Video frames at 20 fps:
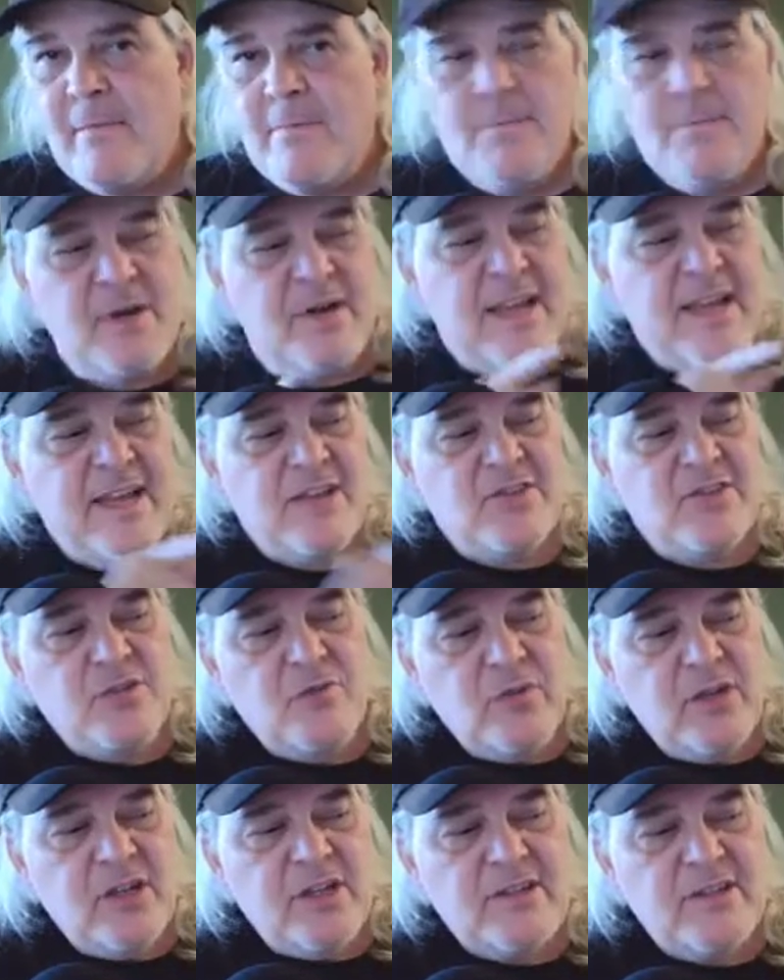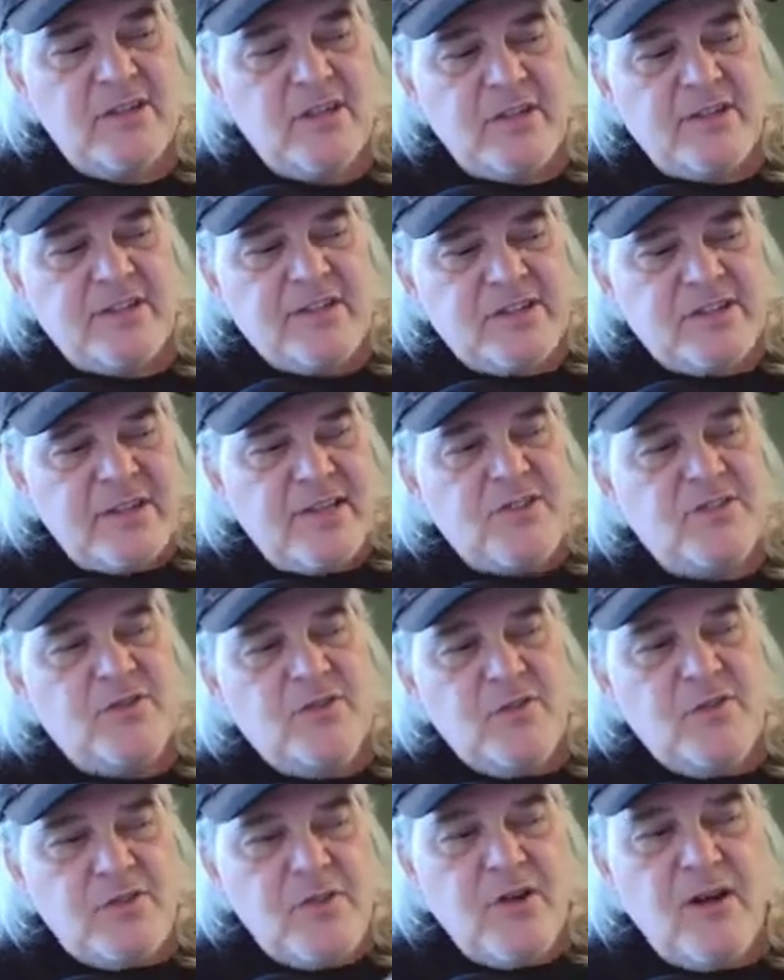But as you looked at all these things,
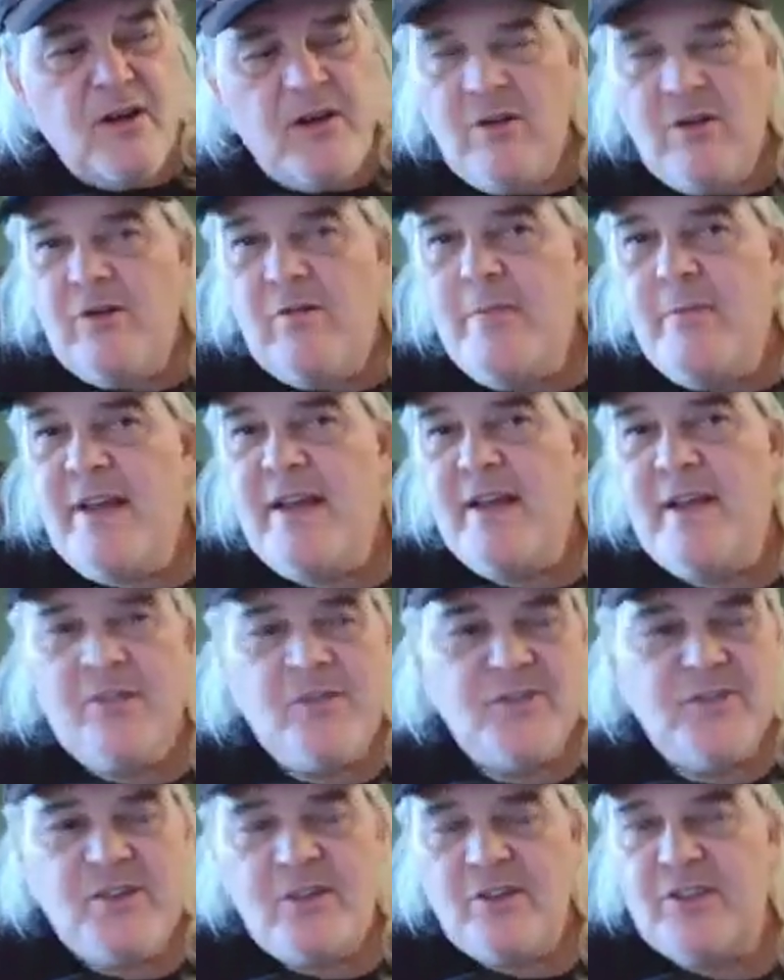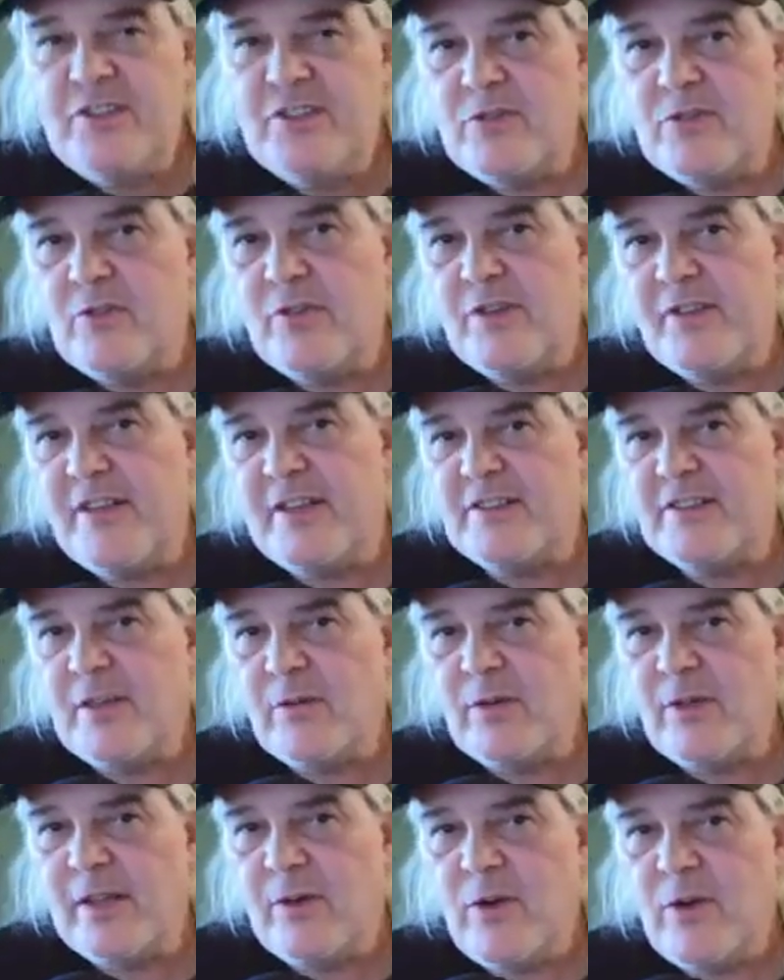you thought, oh man, there's all these cool things I
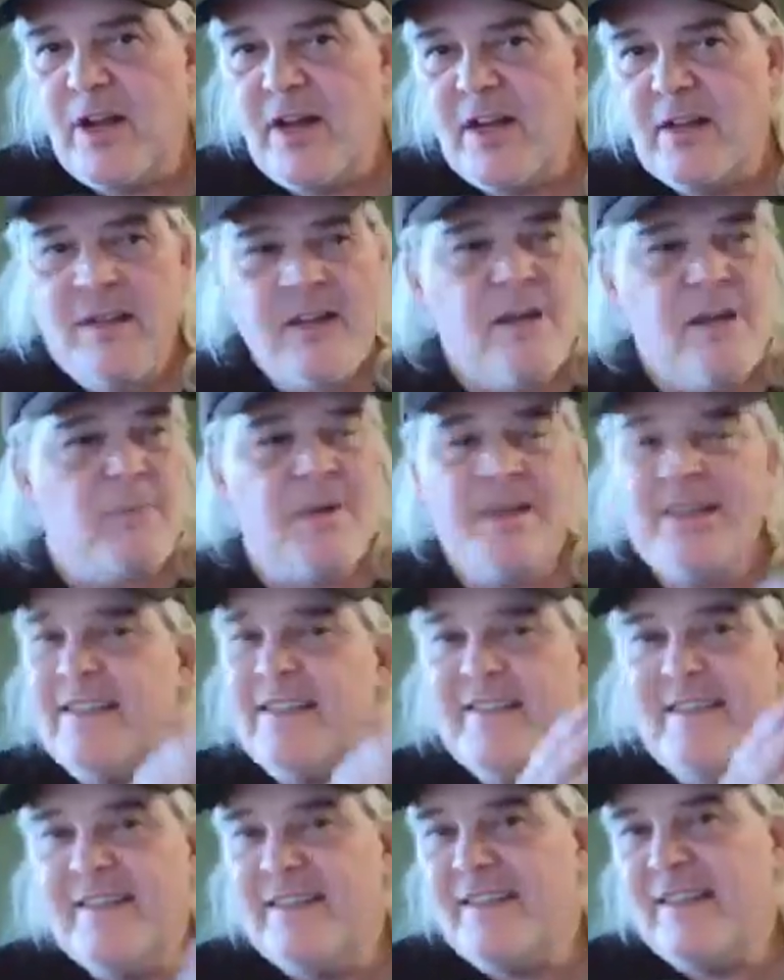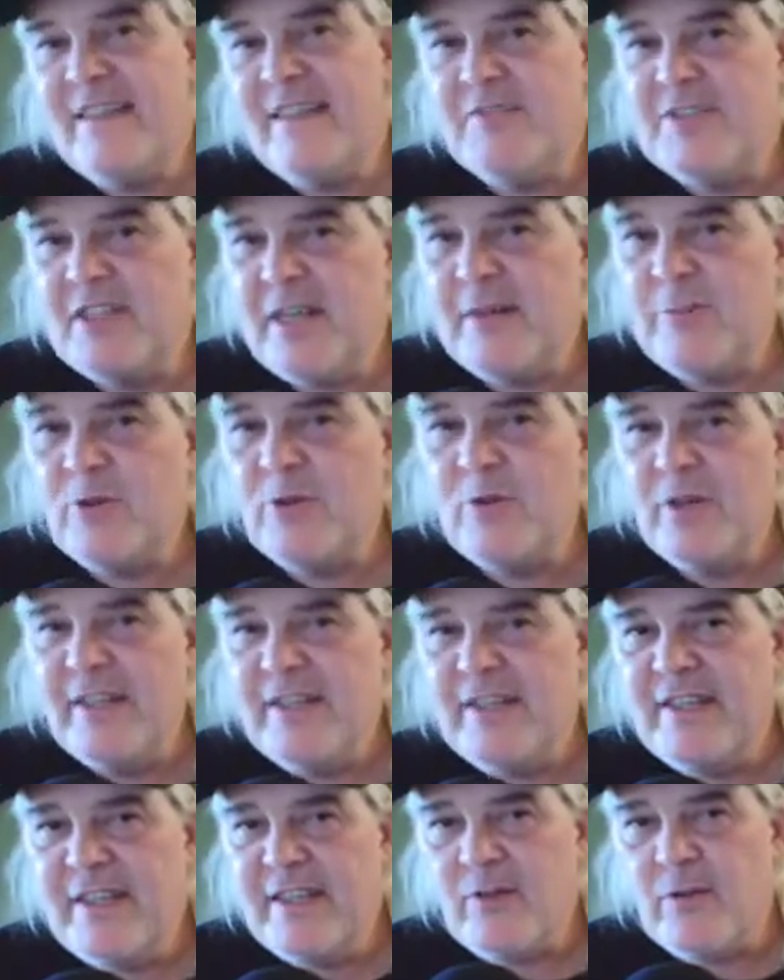really want, but you didn't have time to
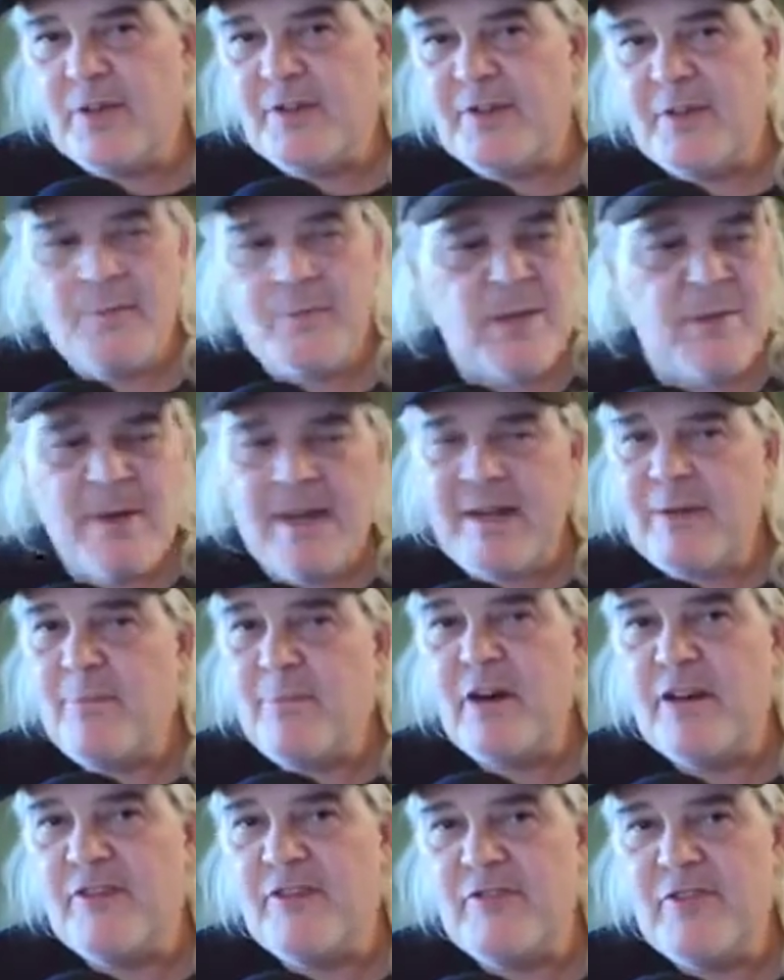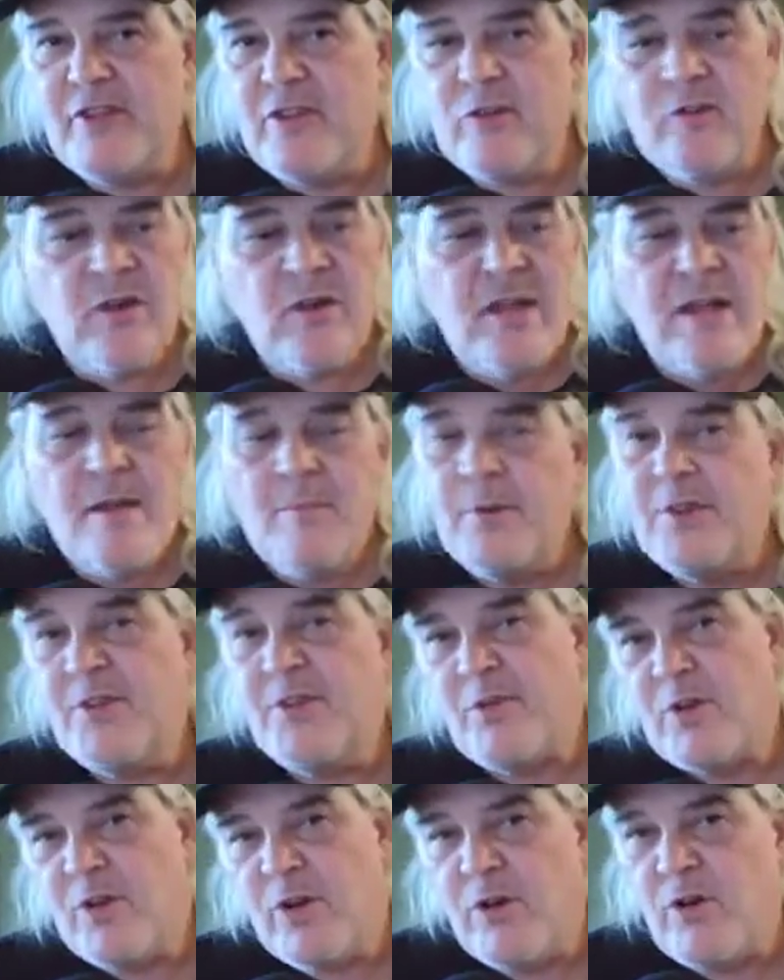really deal with them. You might have bought a few, but there
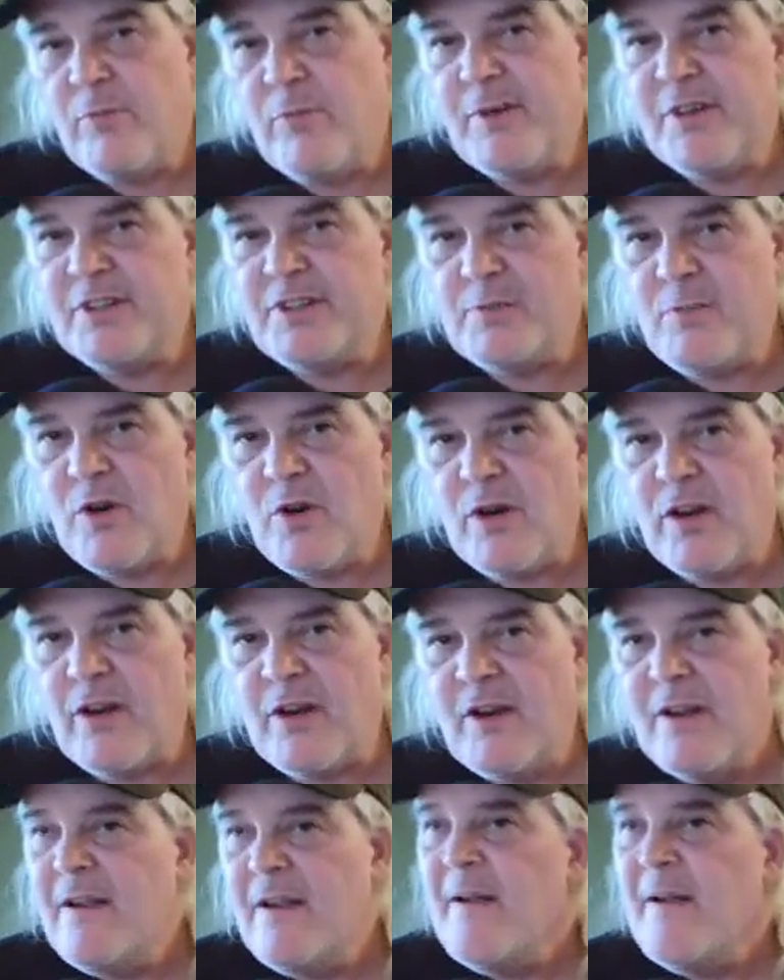were a whole bunch more.